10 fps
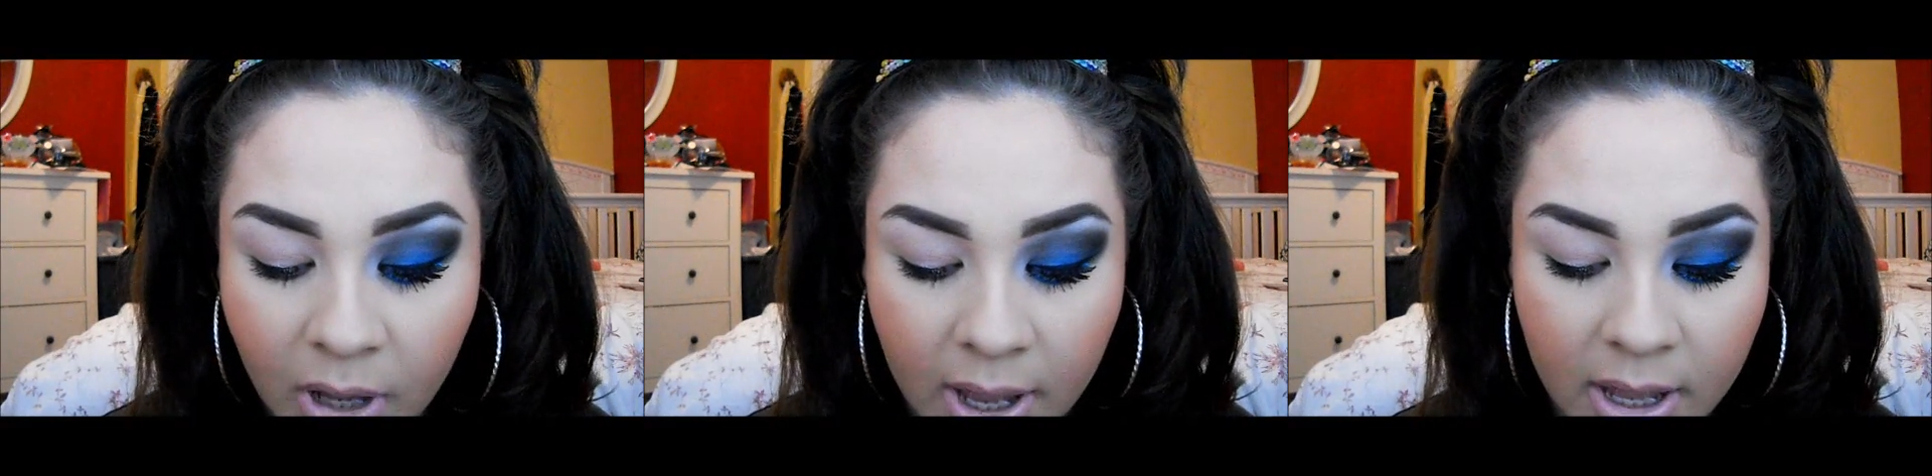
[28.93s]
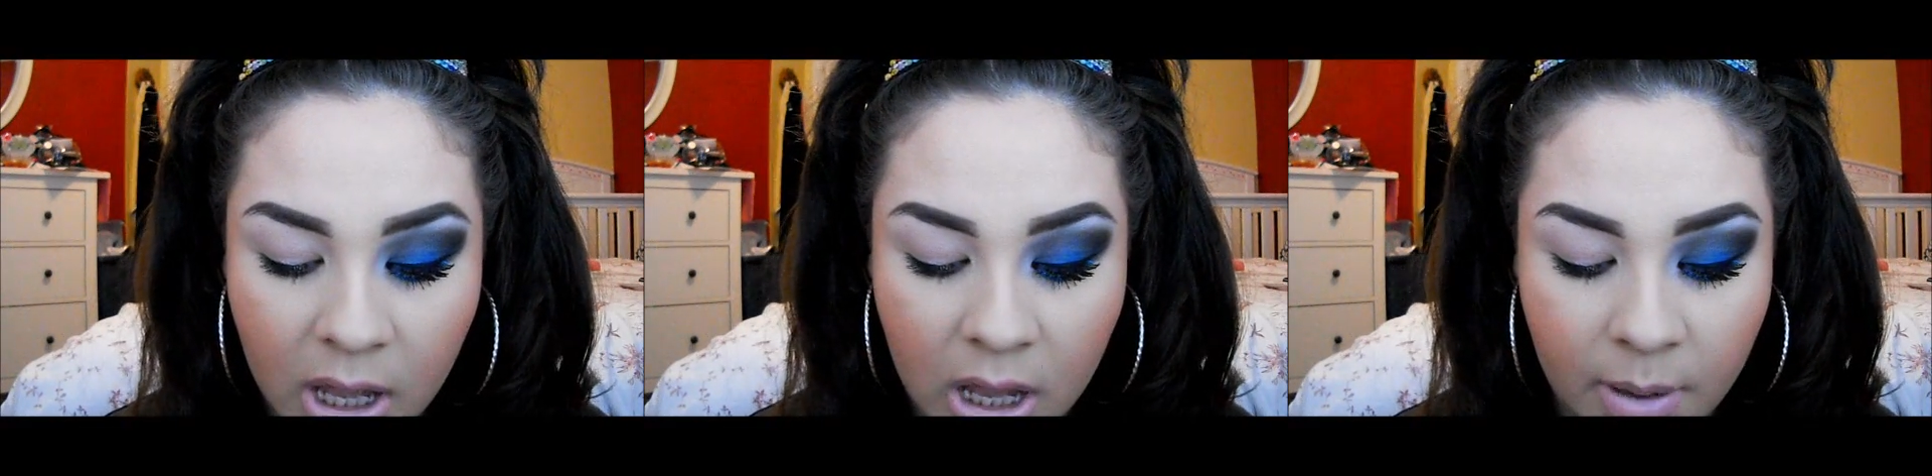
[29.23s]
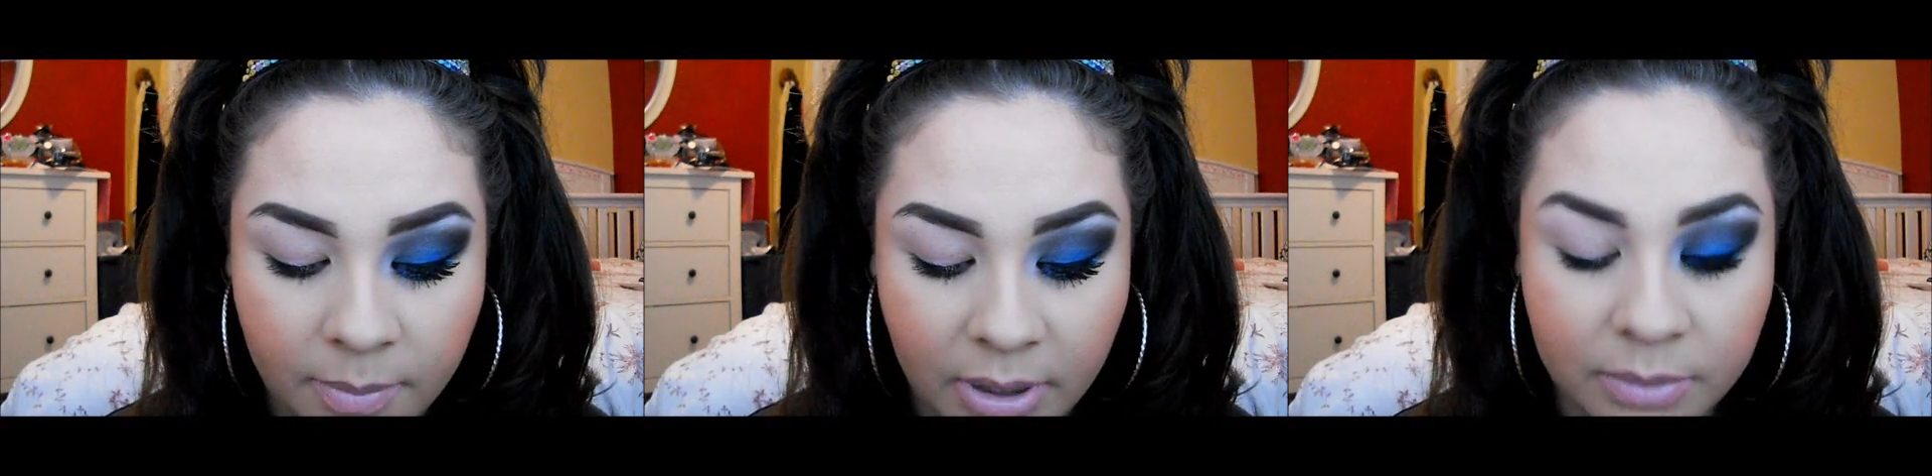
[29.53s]

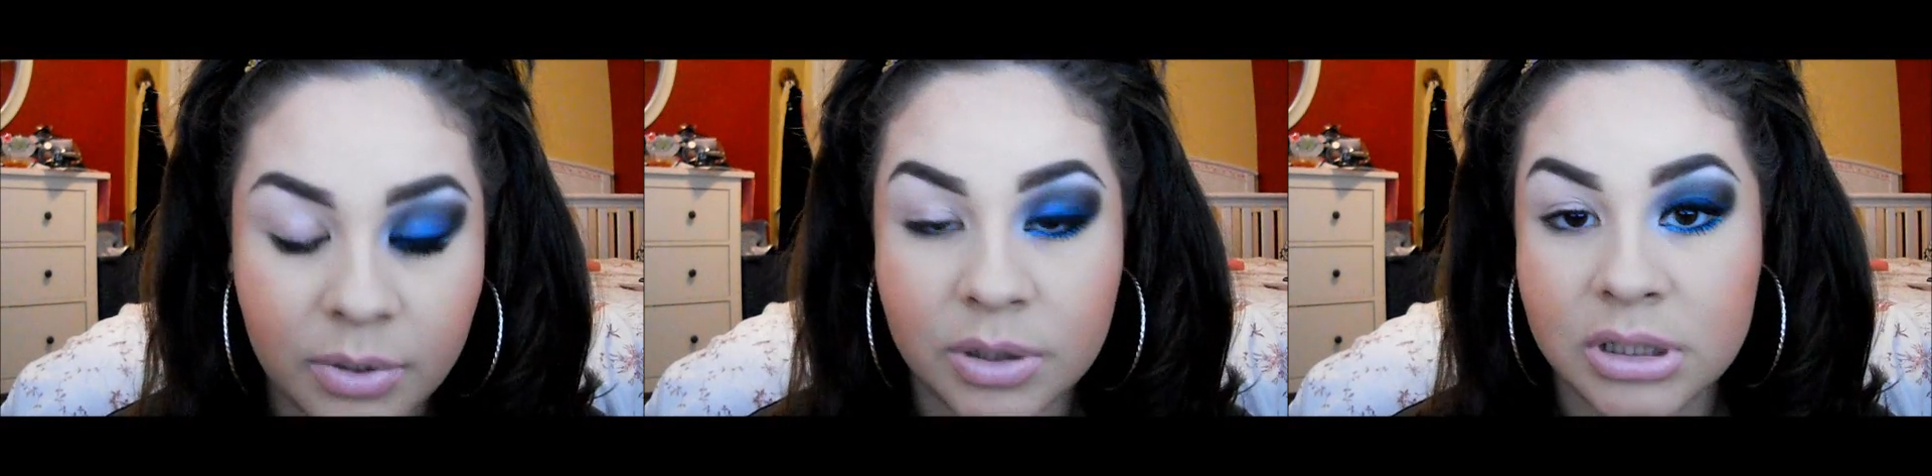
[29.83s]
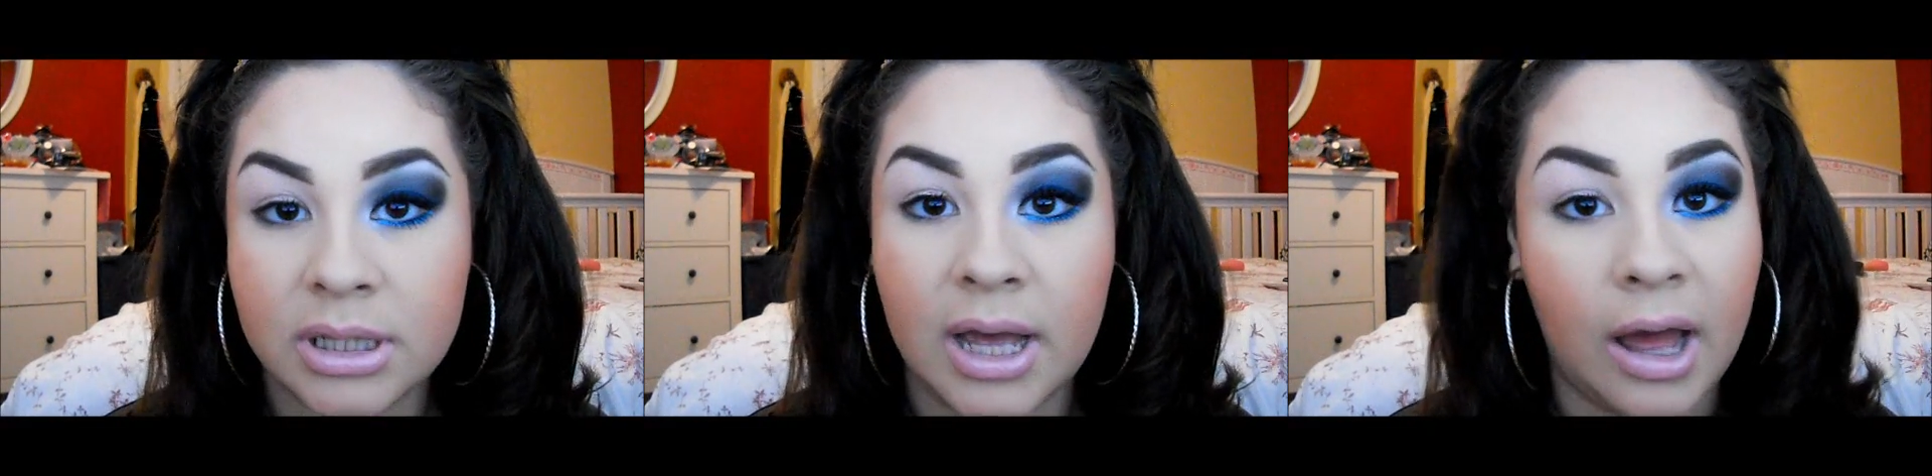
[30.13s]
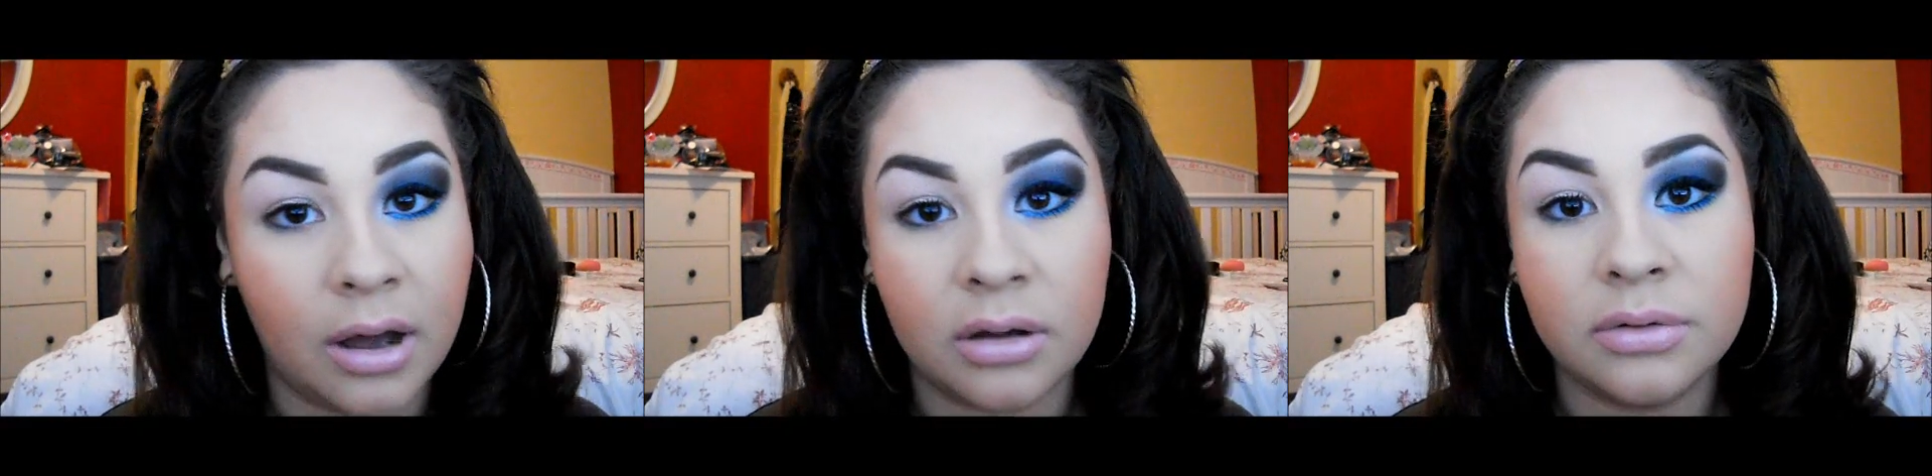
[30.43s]
I'm using the
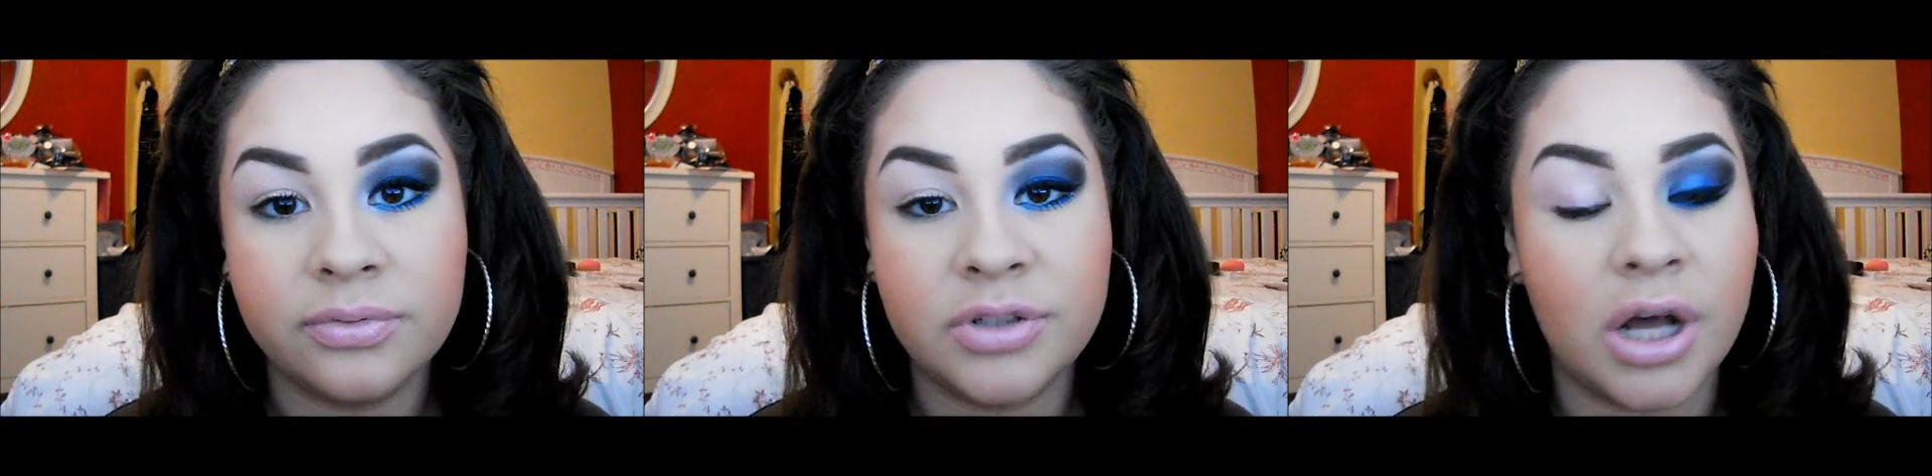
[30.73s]
e.l.f.